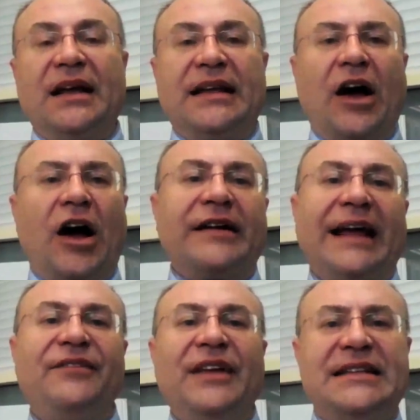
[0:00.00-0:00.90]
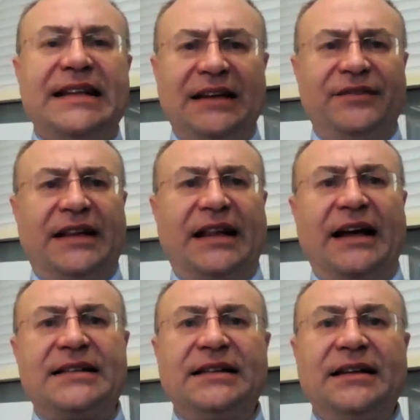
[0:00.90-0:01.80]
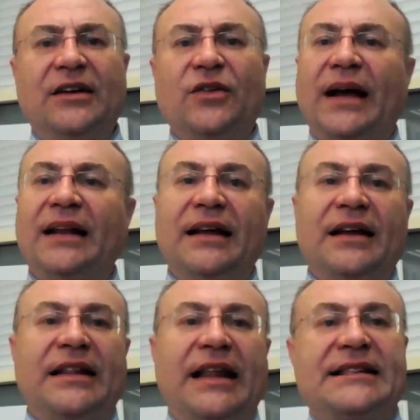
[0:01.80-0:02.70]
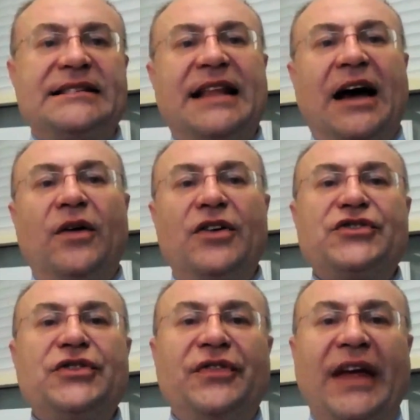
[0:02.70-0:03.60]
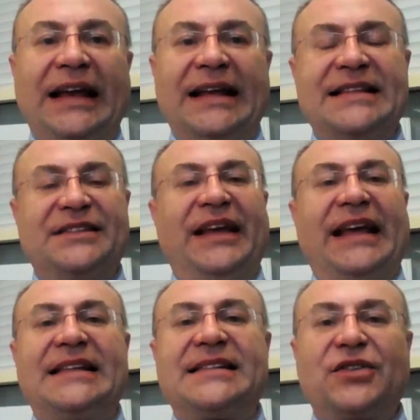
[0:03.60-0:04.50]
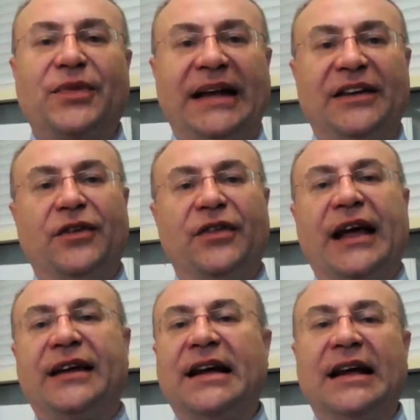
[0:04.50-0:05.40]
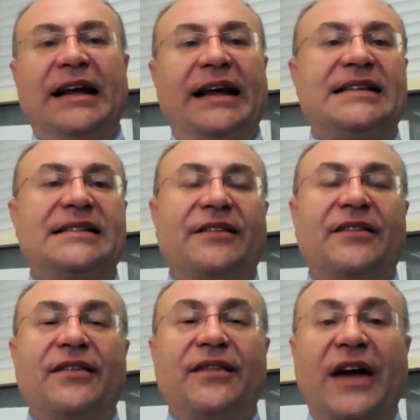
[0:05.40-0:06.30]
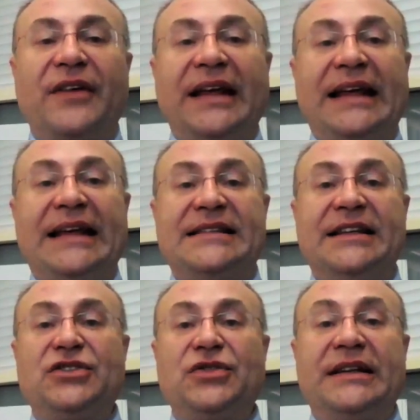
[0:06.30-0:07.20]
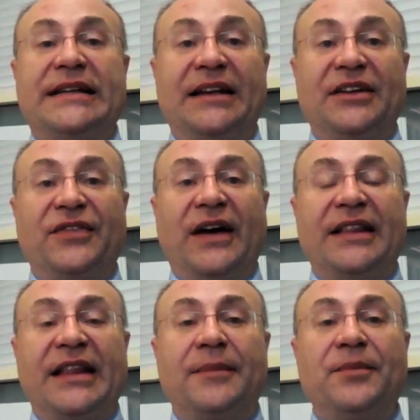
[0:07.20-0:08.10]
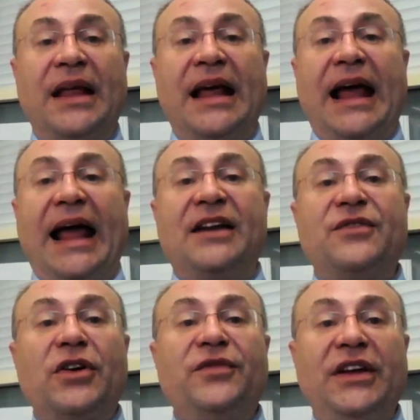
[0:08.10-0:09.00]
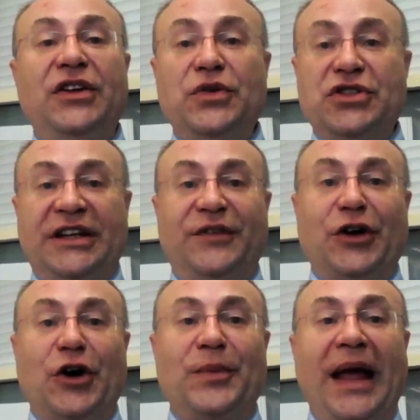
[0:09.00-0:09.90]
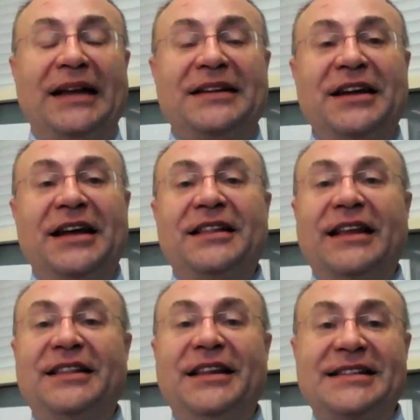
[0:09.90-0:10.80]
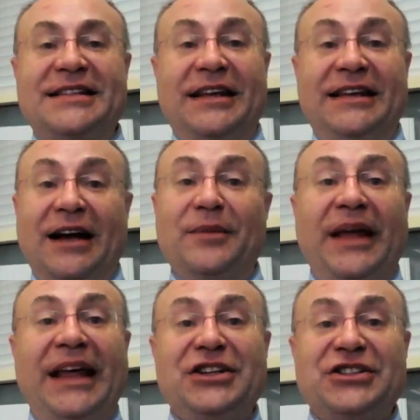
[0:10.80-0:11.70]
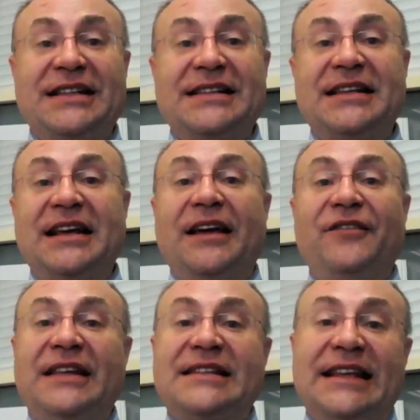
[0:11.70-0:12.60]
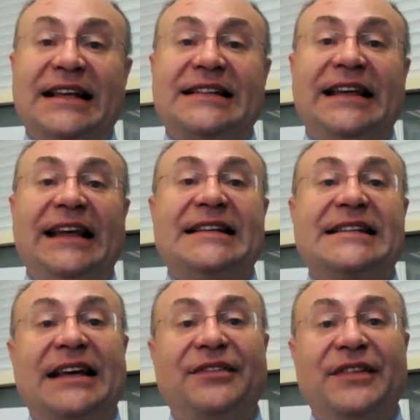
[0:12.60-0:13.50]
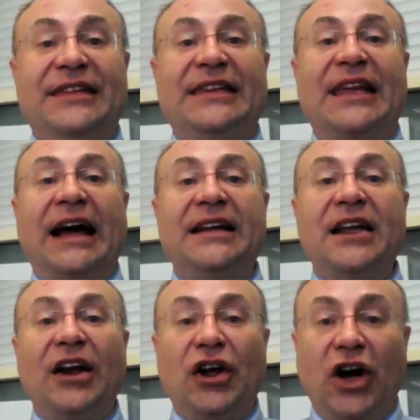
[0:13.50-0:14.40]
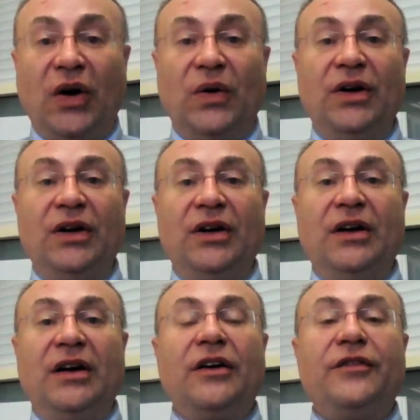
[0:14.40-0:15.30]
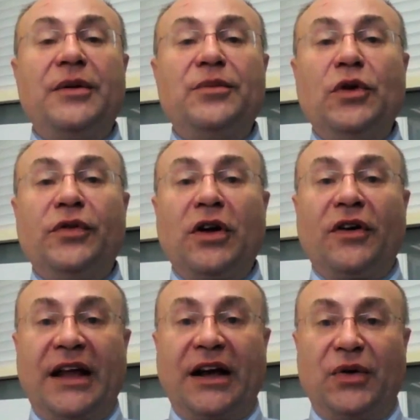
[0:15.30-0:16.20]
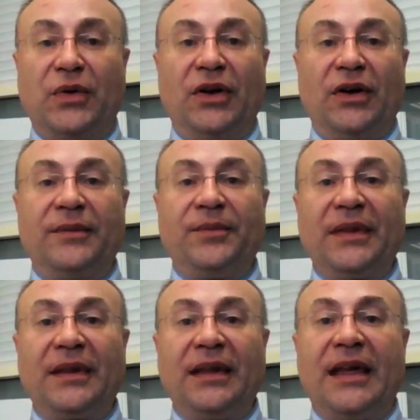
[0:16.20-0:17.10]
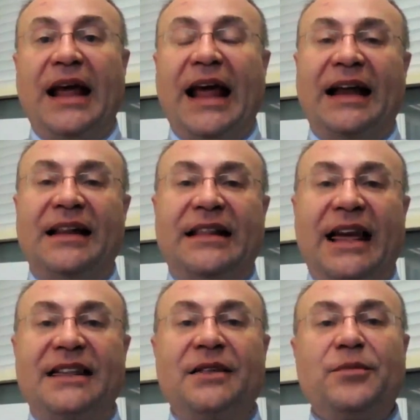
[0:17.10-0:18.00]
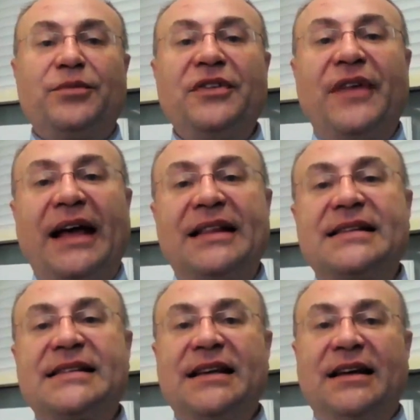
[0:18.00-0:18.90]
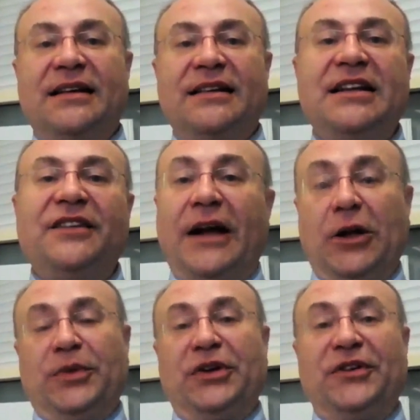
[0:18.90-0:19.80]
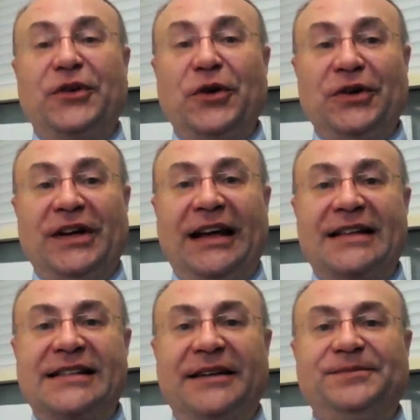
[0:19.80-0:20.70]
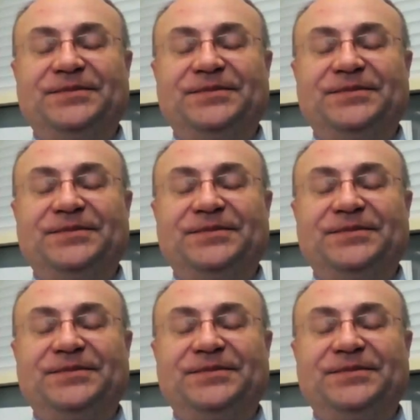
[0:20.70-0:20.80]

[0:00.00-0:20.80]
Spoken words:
Now, how can we deal with that? Well, there is now a surveillance. We can screen for that. It's very easy to identify them. And what we usually recommend that these young patients with 16, 17 undergo a removal of their colon. And that prevents the development of colon cancer.